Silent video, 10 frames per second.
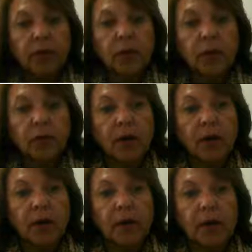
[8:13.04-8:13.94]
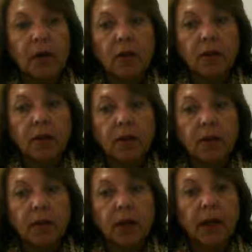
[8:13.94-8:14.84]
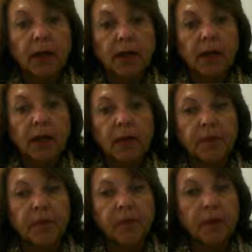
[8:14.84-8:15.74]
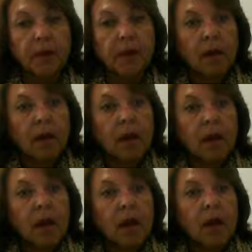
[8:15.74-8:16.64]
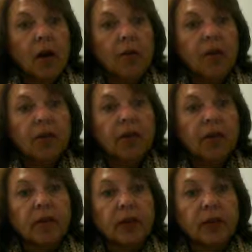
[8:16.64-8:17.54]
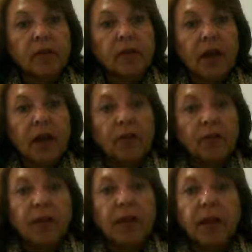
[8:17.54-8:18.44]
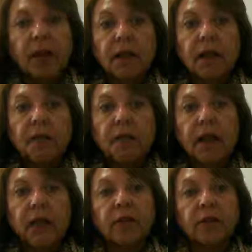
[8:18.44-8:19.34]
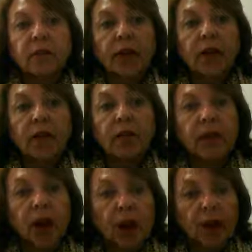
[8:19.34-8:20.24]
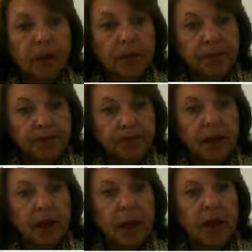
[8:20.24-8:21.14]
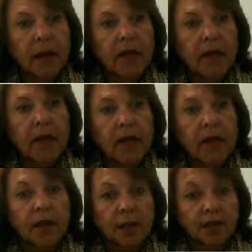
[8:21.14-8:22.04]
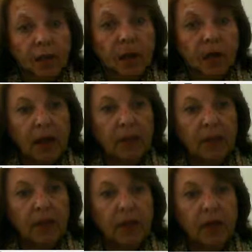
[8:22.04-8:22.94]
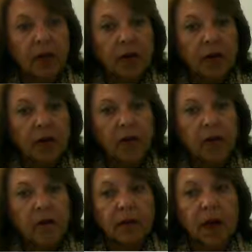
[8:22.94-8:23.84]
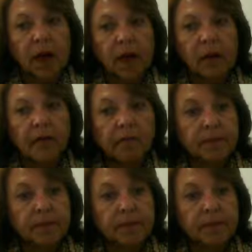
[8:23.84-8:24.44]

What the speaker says: between a reference page and a bibliography. References are listed alphabetically by the surname of the author, and I give you some examples here on this slide.